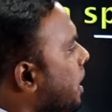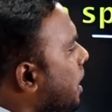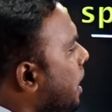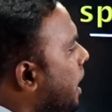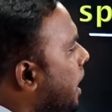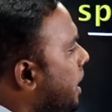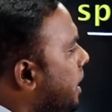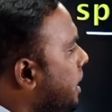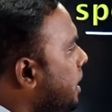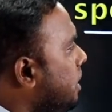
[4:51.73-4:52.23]

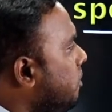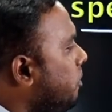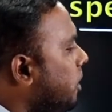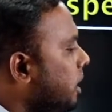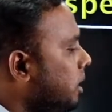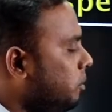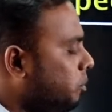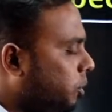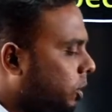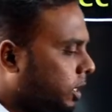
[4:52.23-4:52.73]
And here one
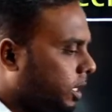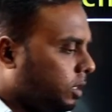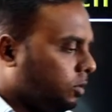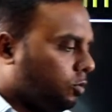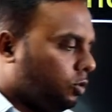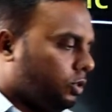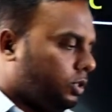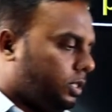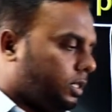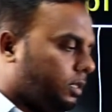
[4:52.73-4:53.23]
important
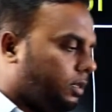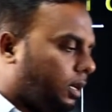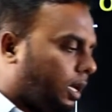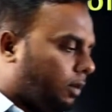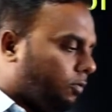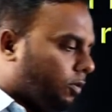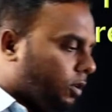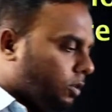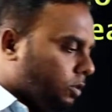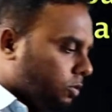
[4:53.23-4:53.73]
question I
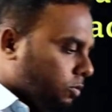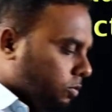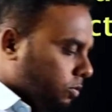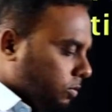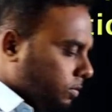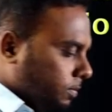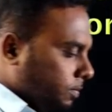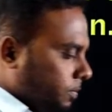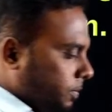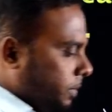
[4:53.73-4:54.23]
want to
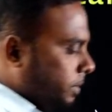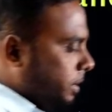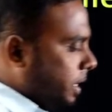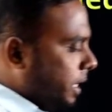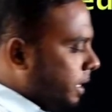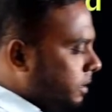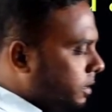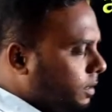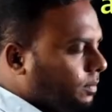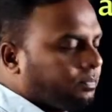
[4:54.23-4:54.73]
say
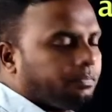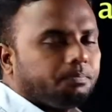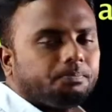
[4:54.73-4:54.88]
is,